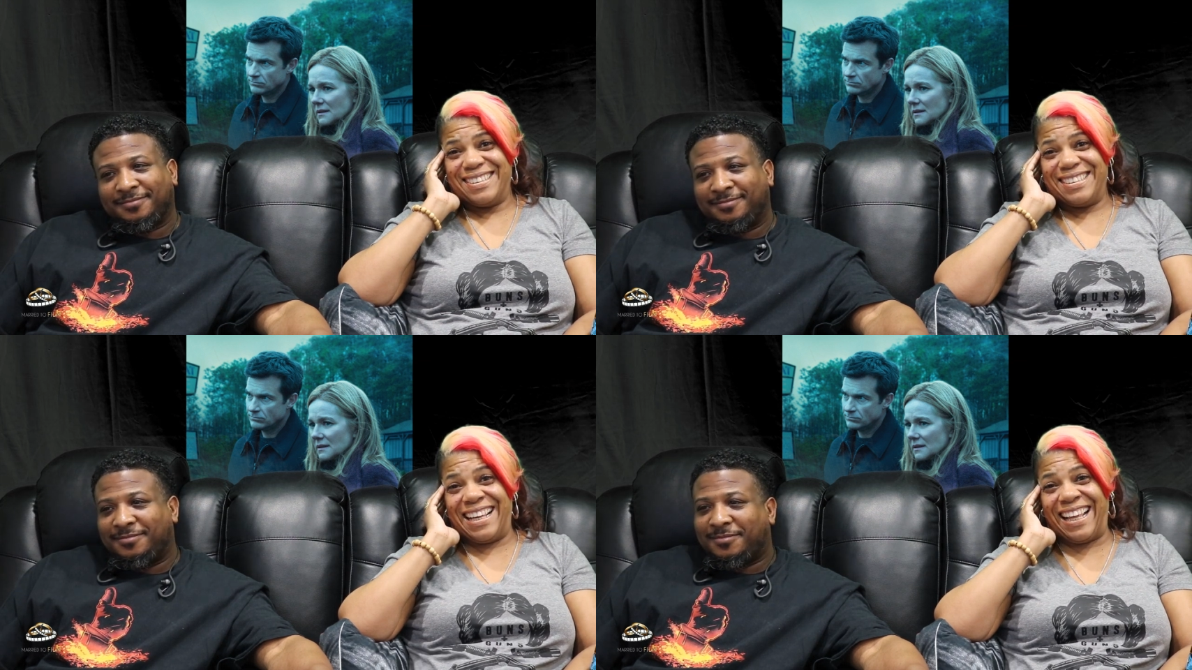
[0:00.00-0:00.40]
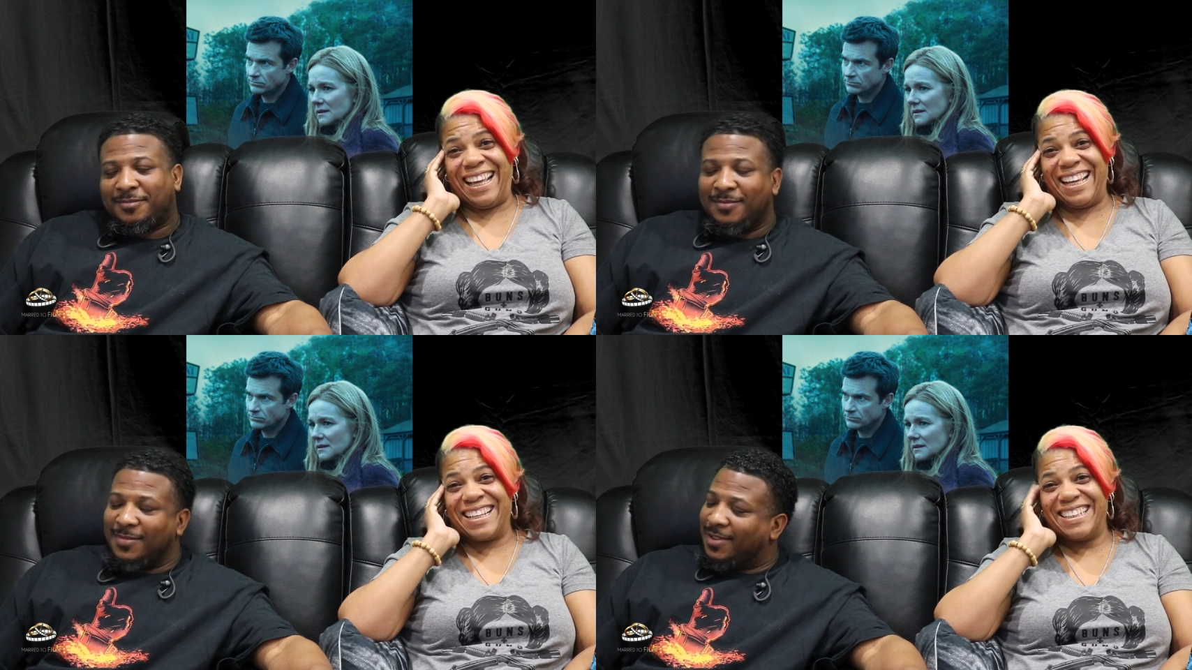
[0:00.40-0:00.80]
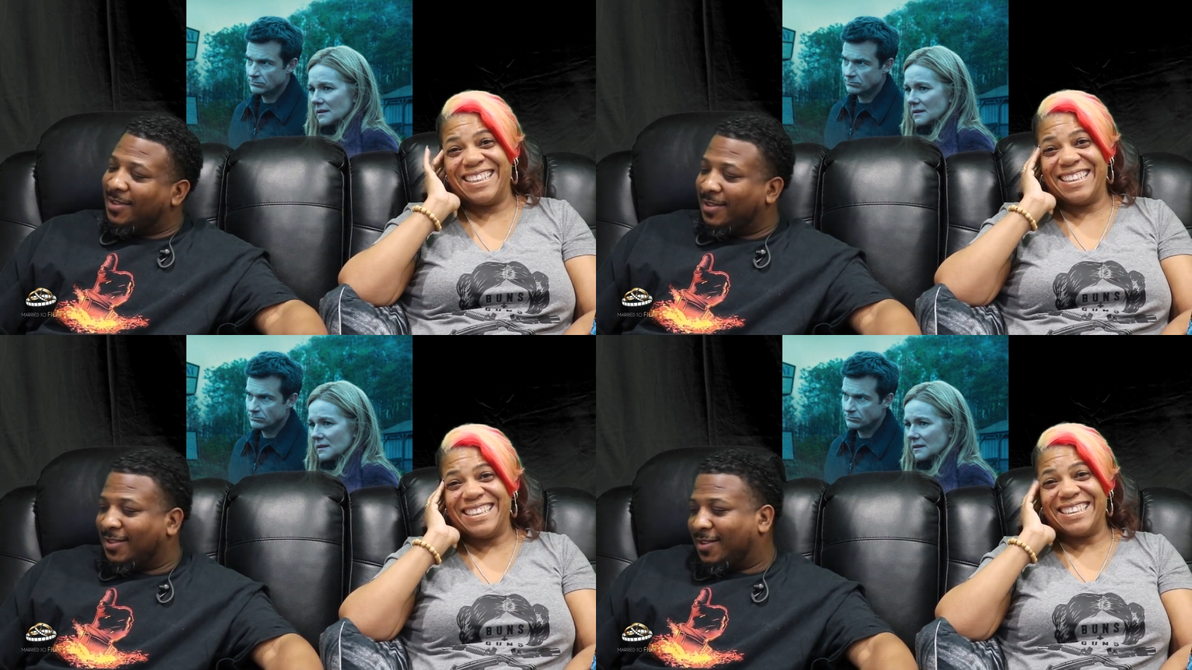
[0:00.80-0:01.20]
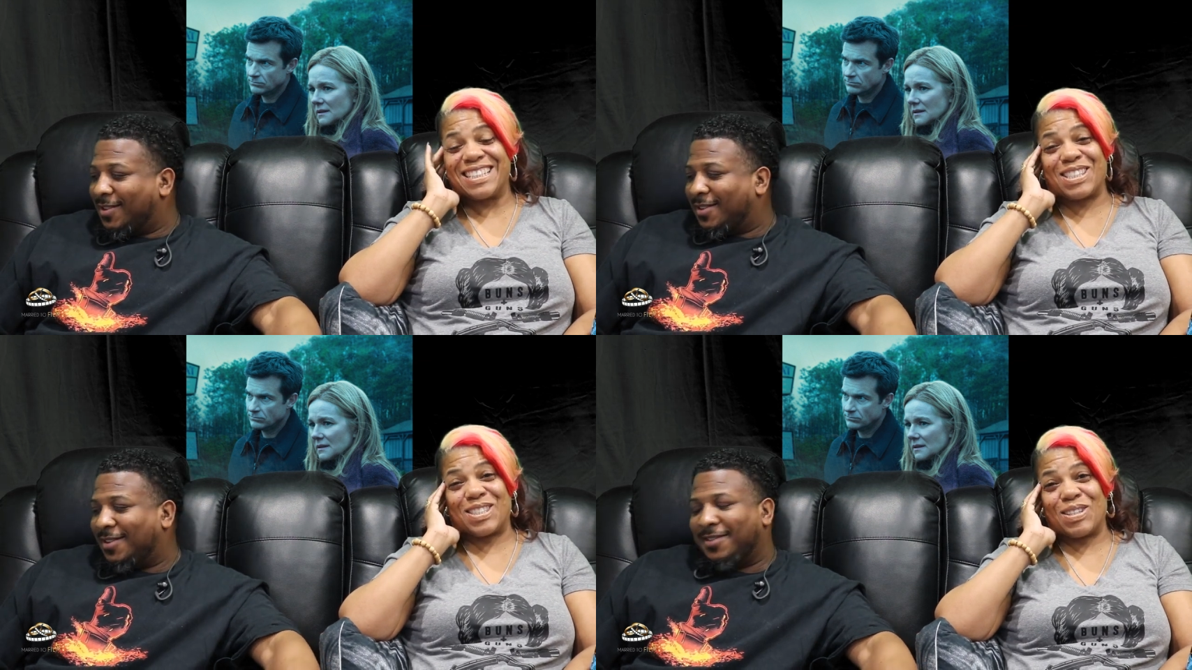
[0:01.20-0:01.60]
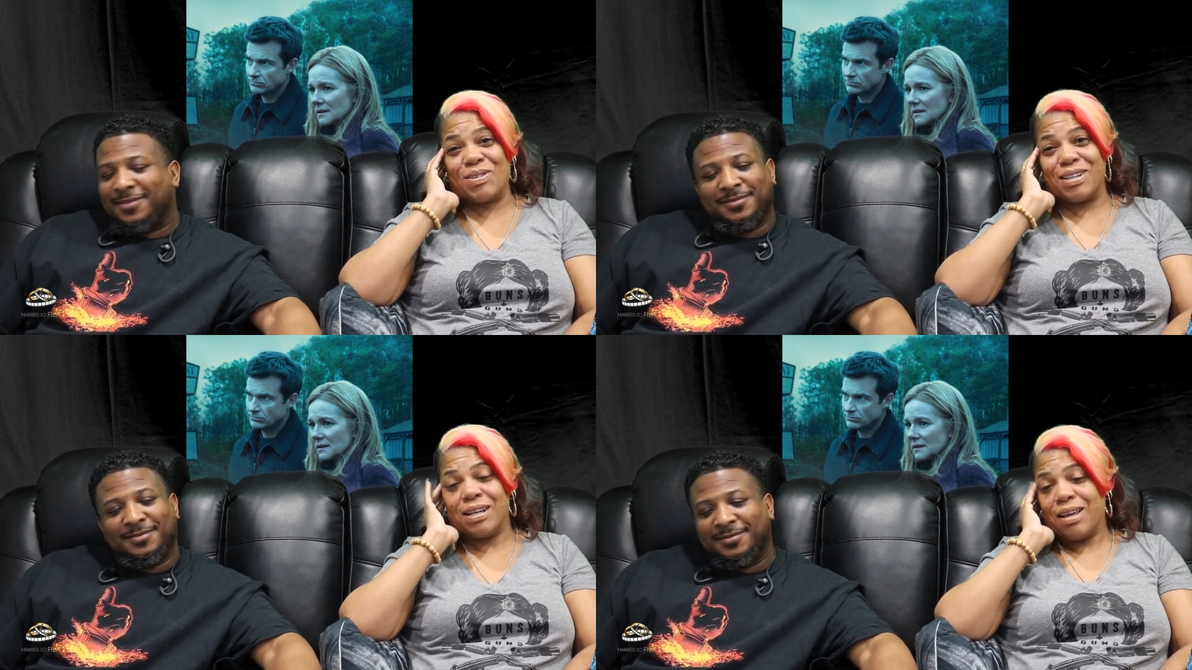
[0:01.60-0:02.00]
Speaker 1: This is
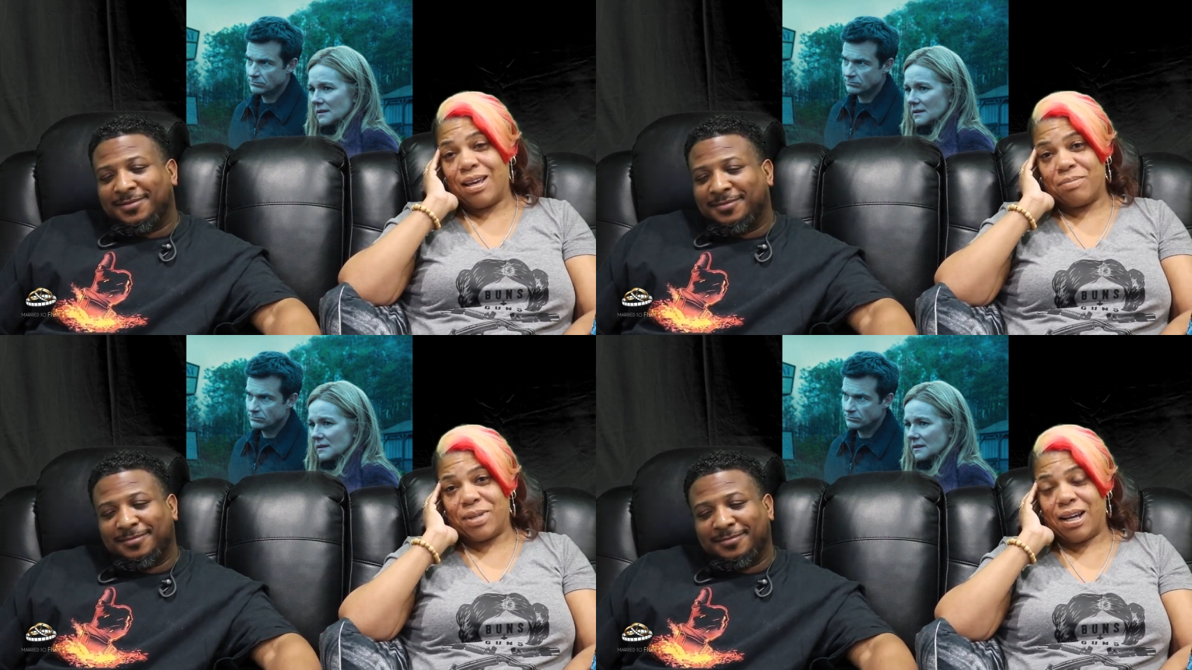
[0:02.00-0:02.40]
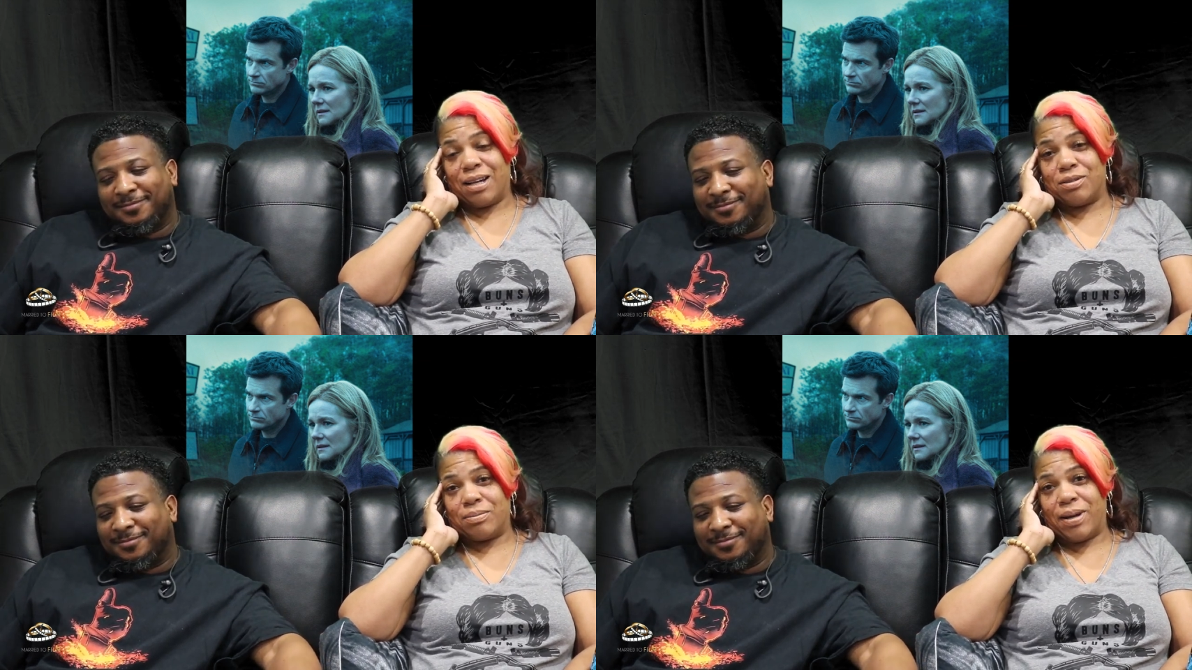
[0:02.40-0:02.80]
so good. But I gotta use the